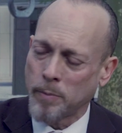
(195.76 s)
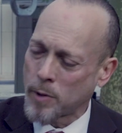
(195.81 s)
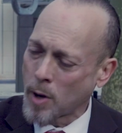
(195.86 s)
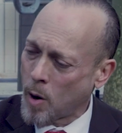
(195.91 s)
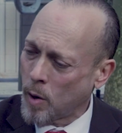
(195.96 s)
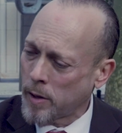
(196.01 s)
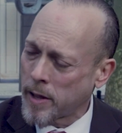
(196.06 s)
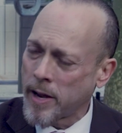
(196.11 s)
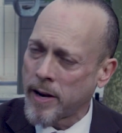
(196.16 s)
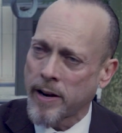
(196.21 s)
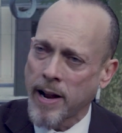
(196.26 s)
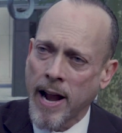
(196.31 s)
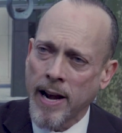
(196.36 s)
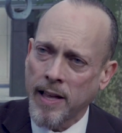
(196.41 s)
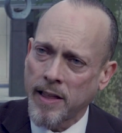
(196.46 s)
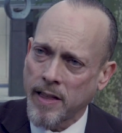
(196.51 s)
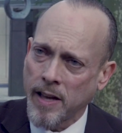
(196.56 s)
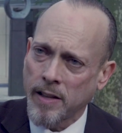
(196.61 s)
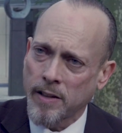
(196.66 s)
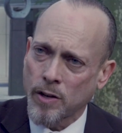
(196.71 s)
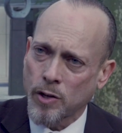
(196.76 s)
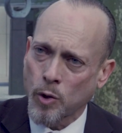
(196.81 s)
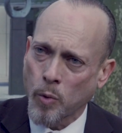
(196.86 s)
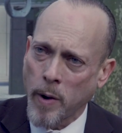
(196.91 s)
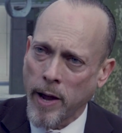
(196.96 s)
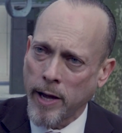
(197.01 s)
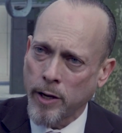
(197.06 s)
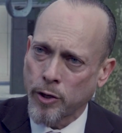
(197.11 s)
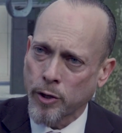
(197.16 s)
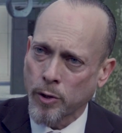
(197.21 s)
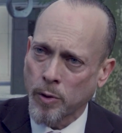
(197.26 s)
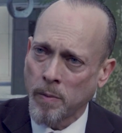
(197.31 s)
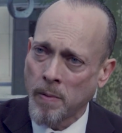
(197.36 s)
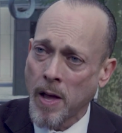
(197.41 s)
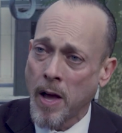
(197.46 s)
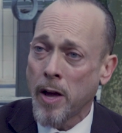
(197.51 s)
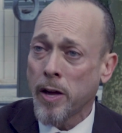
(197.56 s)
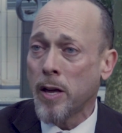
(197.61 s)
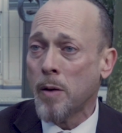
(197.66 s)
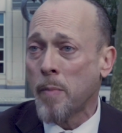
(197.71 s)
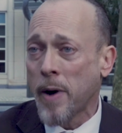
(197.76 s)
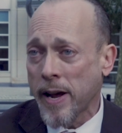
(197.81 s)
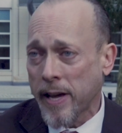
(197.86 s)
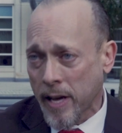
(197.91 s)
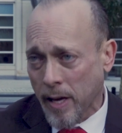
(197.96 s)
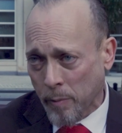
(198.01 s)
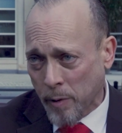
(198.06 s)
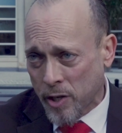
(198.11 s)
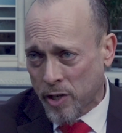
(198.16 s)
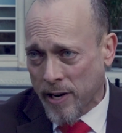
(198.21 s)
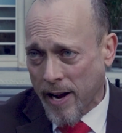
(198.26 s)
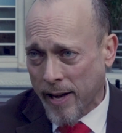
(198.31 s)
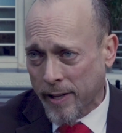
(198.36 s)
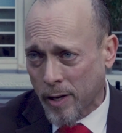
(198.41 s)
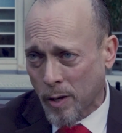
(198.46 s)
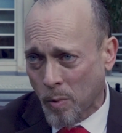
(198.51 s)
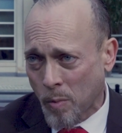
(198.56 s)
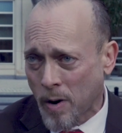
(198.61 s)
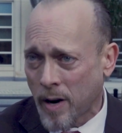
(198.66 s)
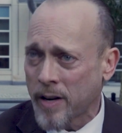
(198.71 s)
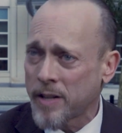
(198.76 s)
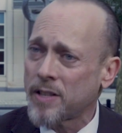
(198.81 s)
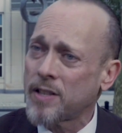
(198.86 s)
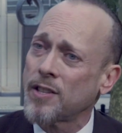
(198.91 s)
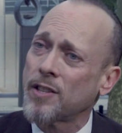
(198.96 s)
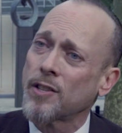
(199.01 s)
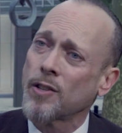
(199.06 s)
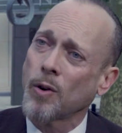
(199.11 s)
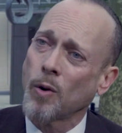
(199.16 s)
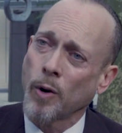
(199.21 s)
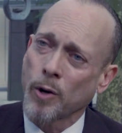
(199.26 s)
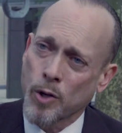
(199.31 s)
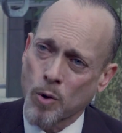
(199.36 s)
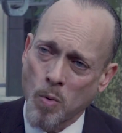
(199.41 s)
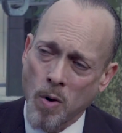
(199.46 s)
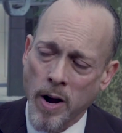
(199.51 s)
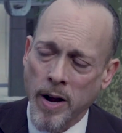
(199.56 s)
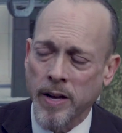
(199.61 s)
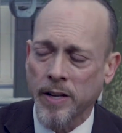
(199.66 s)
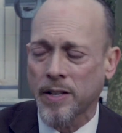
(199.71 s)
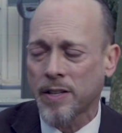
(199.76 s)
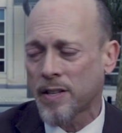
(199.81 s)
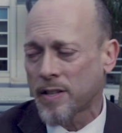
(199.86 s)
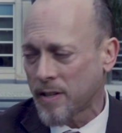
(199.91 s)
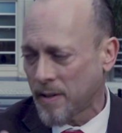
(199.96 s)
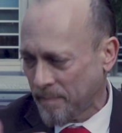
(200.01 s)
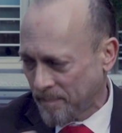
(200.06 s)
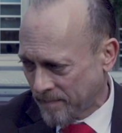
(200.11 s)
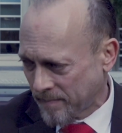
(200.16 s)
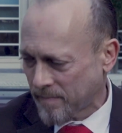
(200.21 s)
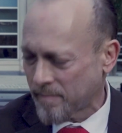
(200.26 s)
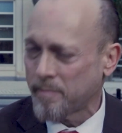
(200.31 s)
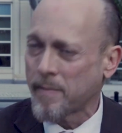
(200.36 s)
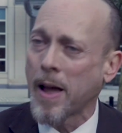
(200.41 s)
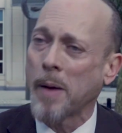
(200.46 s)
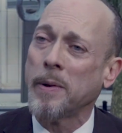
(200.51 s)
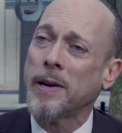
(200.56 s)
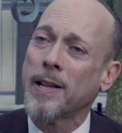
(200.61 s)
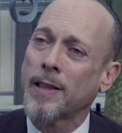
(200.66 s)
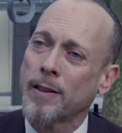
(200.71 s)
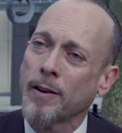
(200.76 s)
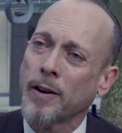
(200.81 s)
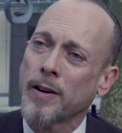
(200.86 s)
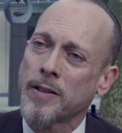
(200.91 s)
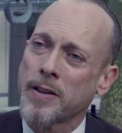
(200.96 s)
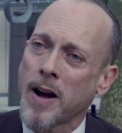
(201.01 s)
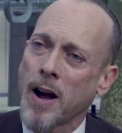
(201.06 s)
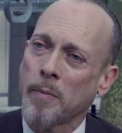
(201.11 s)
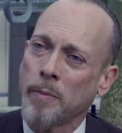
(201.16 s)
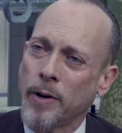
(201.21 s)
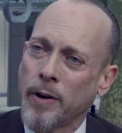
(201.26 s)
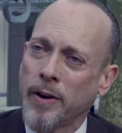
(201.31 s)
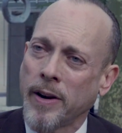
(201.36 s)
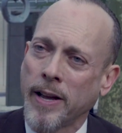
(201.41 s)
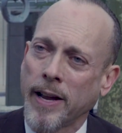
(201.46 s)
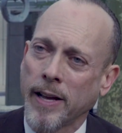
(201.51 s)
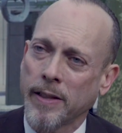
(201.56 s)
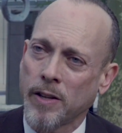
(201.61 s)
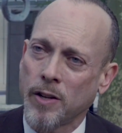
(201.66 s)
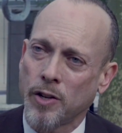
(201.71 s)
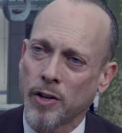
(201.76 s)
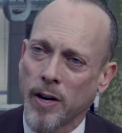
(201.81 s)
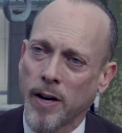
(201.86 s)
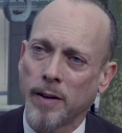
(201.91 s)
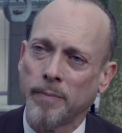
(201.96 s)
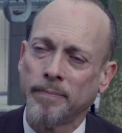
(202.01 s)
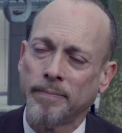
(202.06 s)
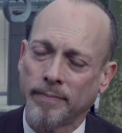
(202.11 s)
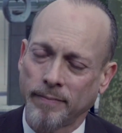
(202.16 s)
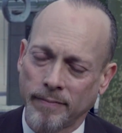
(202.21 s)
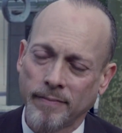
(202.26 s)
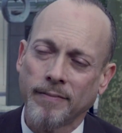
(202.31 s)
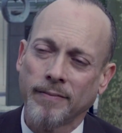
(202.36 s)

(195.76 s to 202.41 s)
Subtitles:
Don't let anything dissuade you. You might get rejected once or twice, maybe the 3rd time you're going to get the job.